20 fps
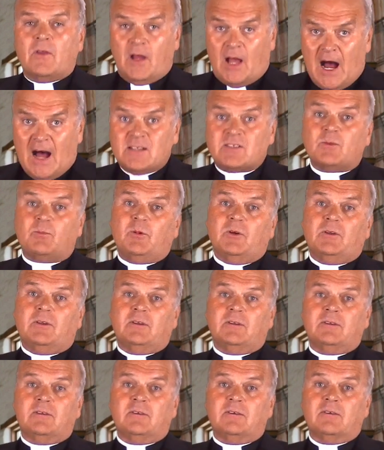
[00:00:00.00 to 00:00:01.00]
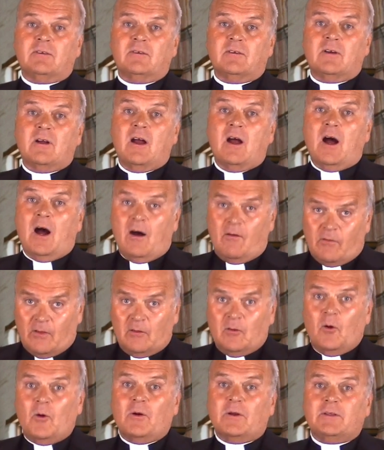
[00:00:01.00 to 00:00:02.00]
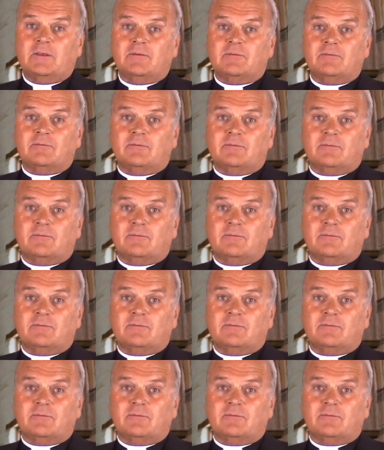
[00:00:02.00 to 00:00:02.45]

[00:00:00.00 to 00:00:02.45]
The Gospel of the Lord.